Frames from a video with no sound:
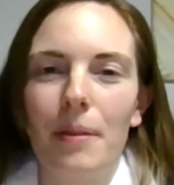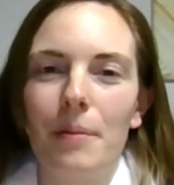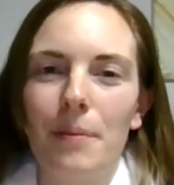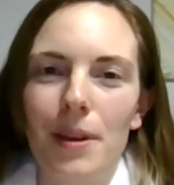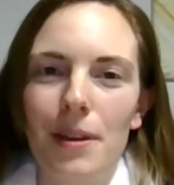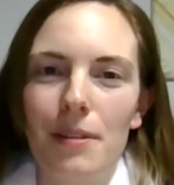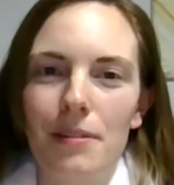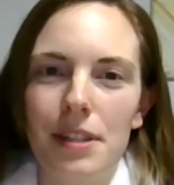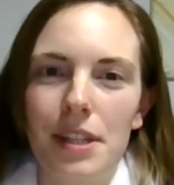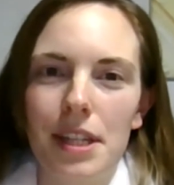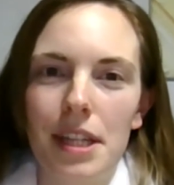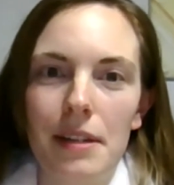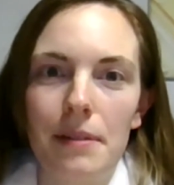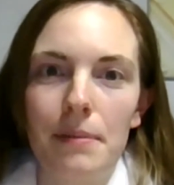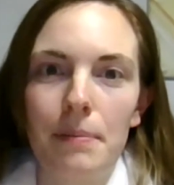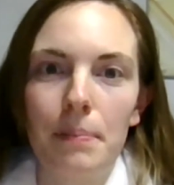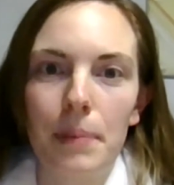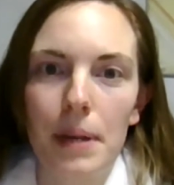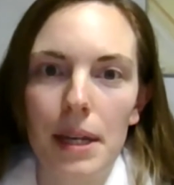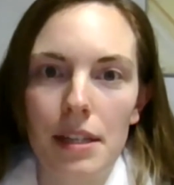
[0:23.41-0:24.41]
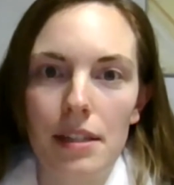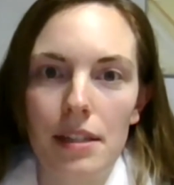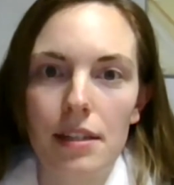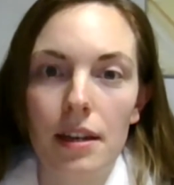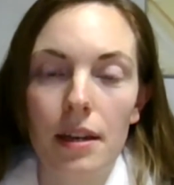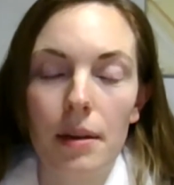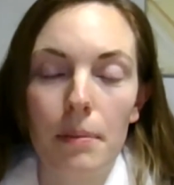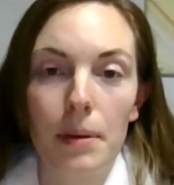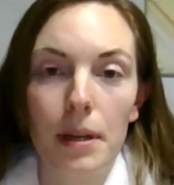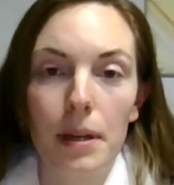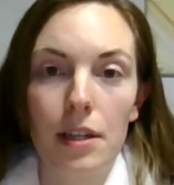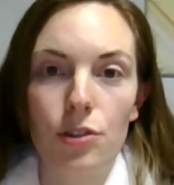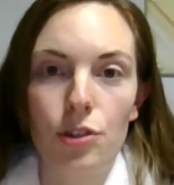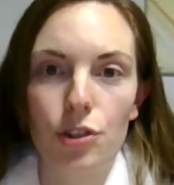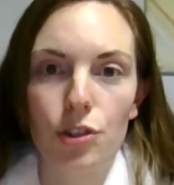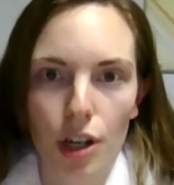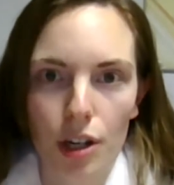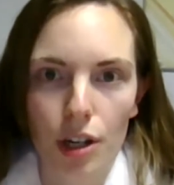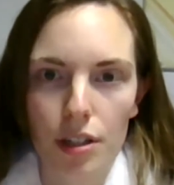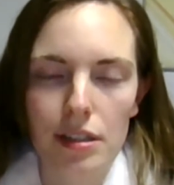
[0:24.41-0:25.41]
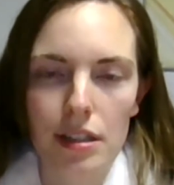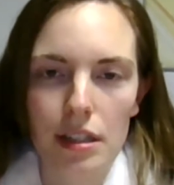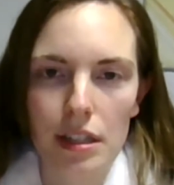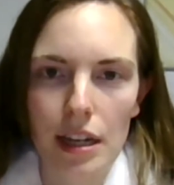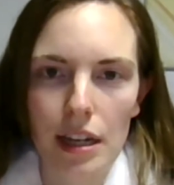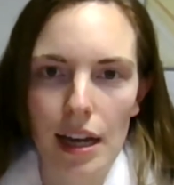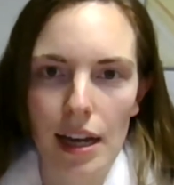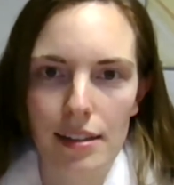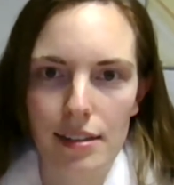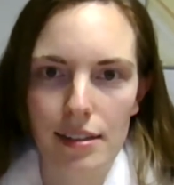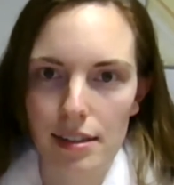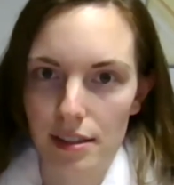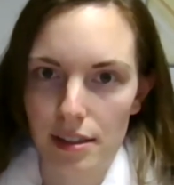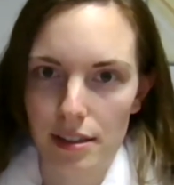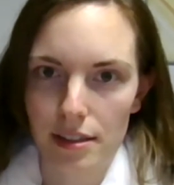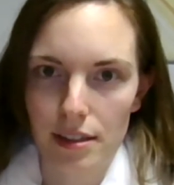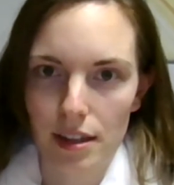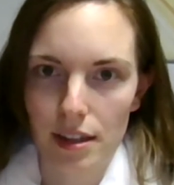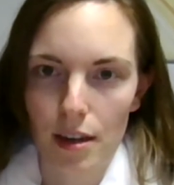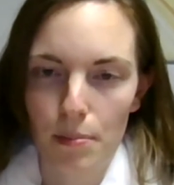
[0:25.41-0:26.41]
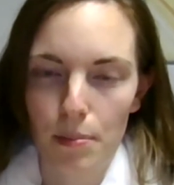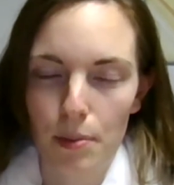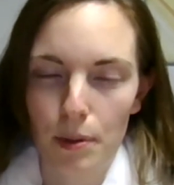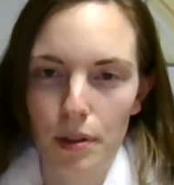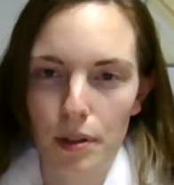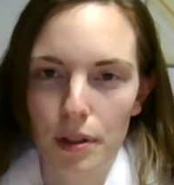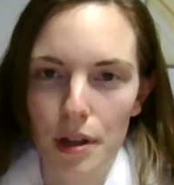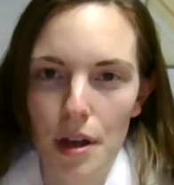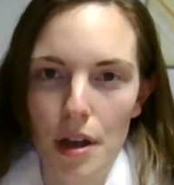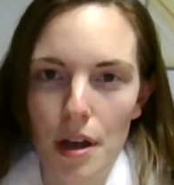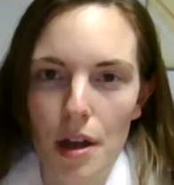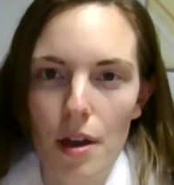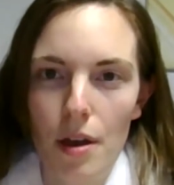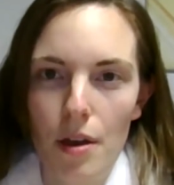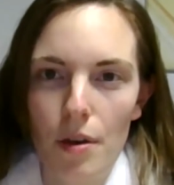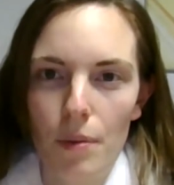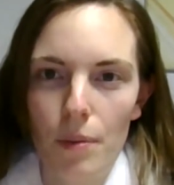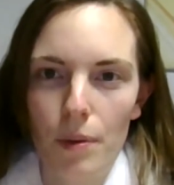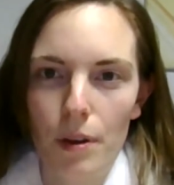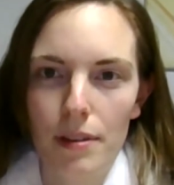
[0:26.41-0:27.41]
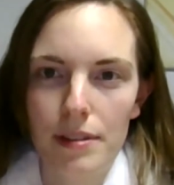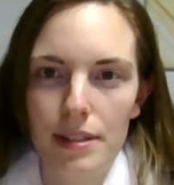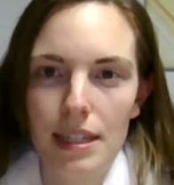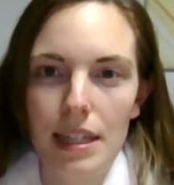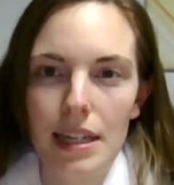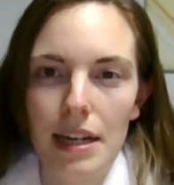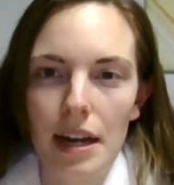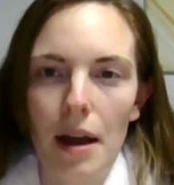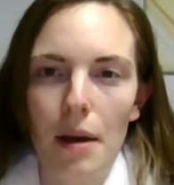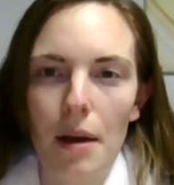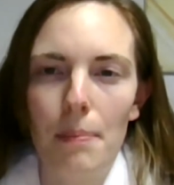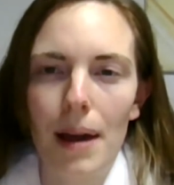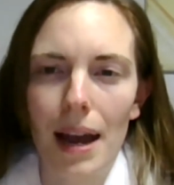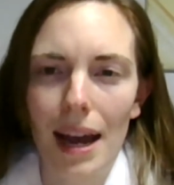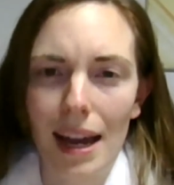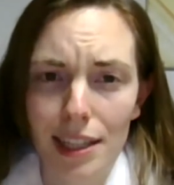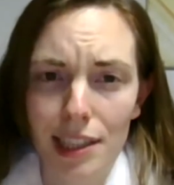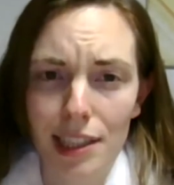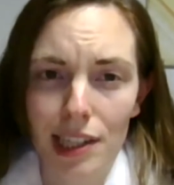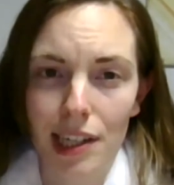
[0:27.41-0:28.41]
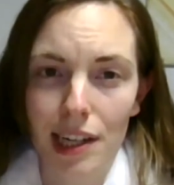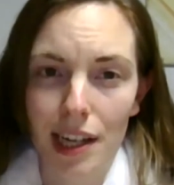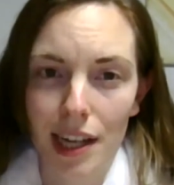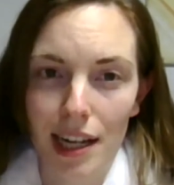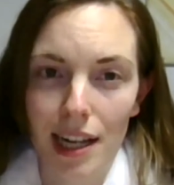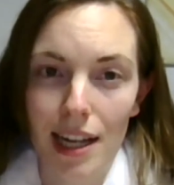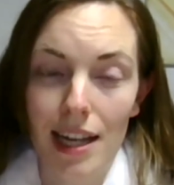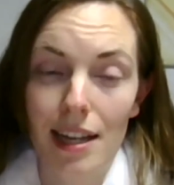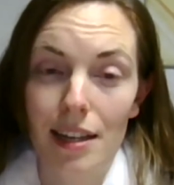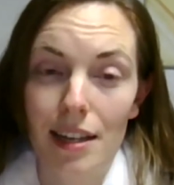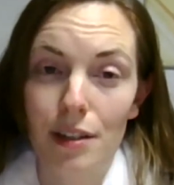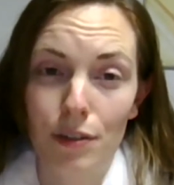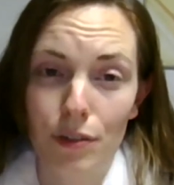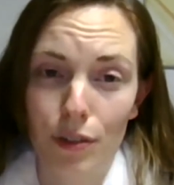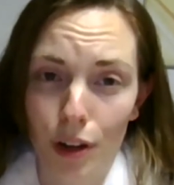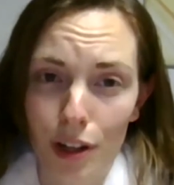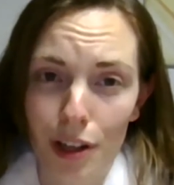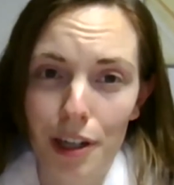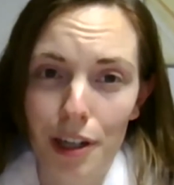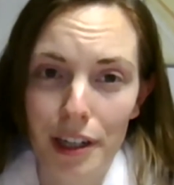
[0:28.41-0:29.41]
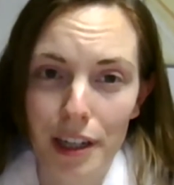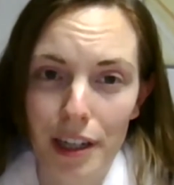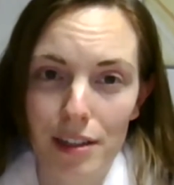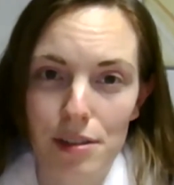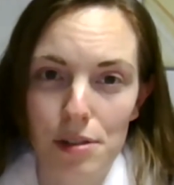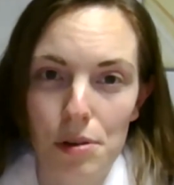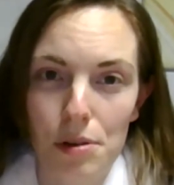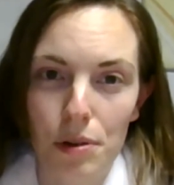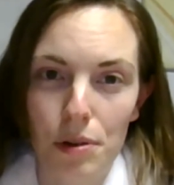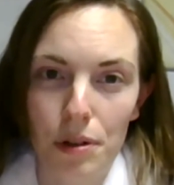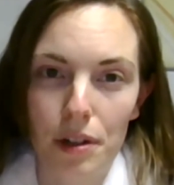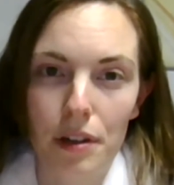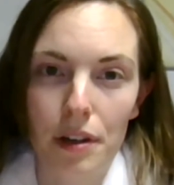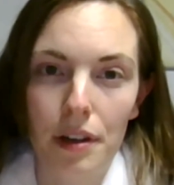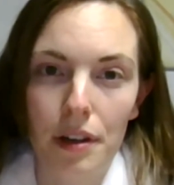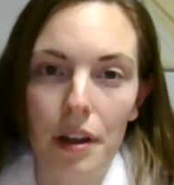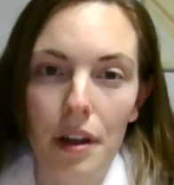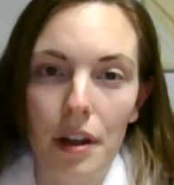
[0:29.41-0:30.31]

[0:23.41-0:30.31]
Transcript: We've seen Peter being chosen as a disciple. We've seen how passionately he's followed his Lord.